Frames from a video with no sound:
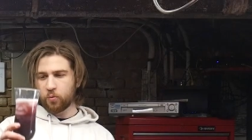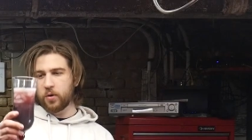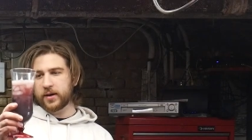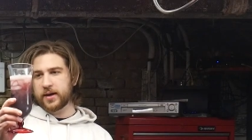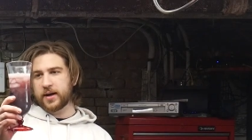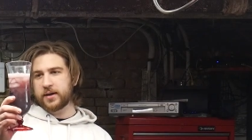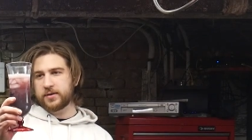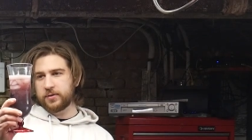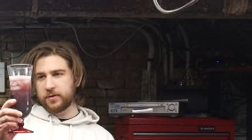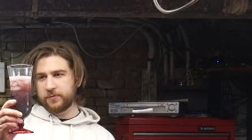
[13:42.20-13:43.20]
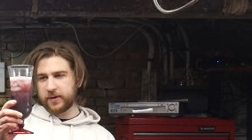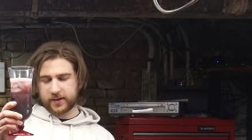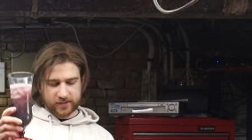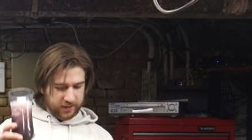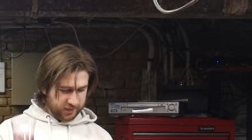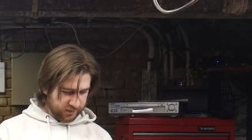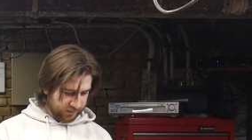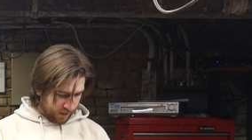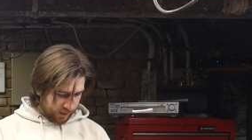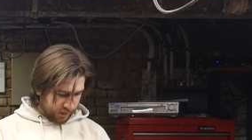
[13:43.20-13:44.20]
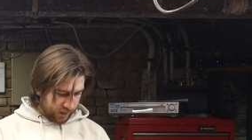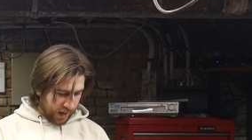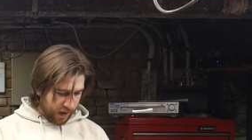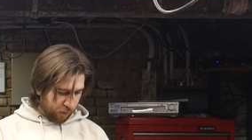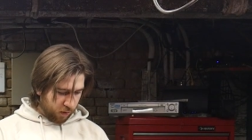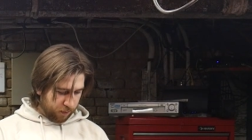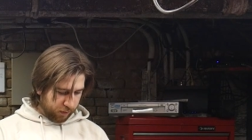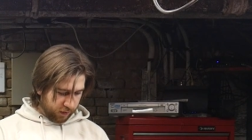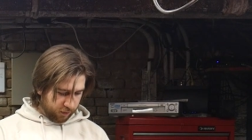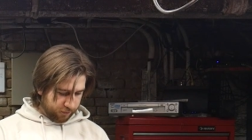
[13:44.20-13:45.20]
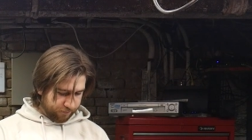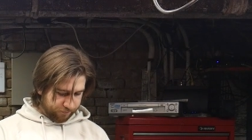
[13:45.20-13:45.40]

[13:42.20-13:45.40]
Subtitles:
What can I do to fix this? Not more blue.